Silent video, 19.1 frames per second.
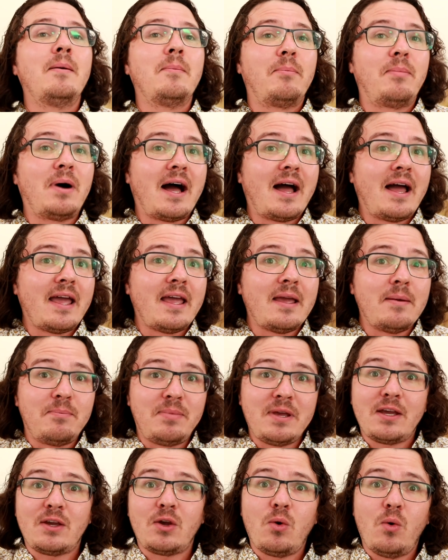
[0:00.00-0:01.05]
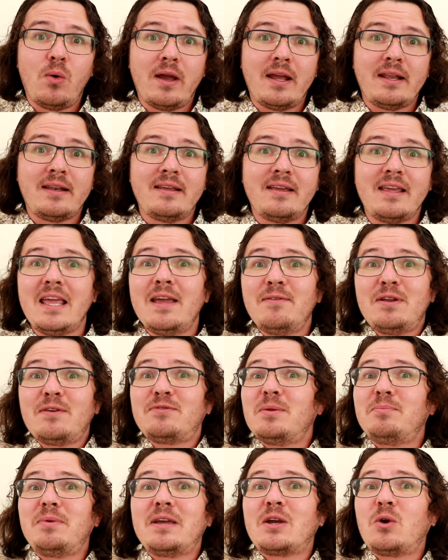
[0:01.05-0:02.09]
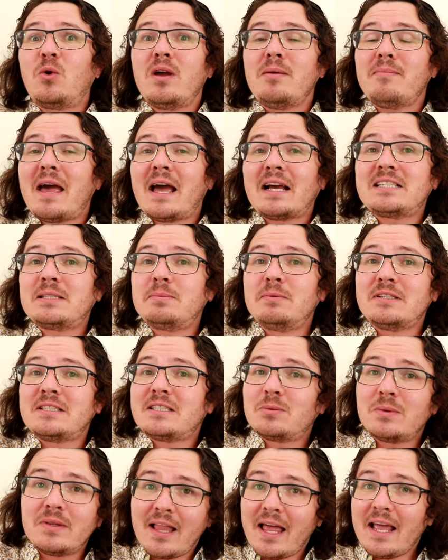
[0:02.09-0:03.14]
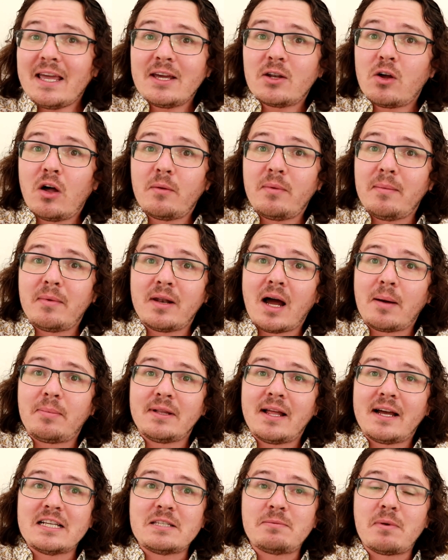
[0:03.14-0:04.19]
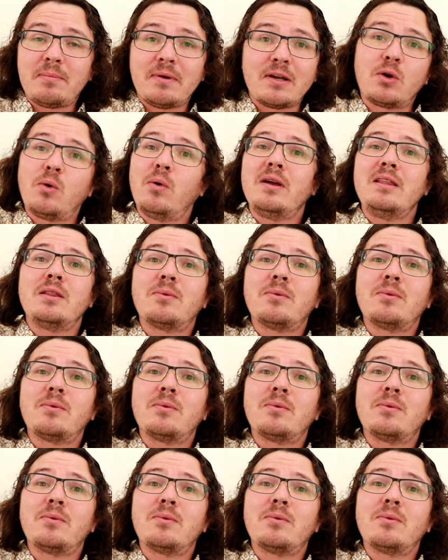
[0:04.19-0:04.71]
by Bitcoin. Even if the Bitcoin maximalists would like it all to be monopolized by Bitcoin,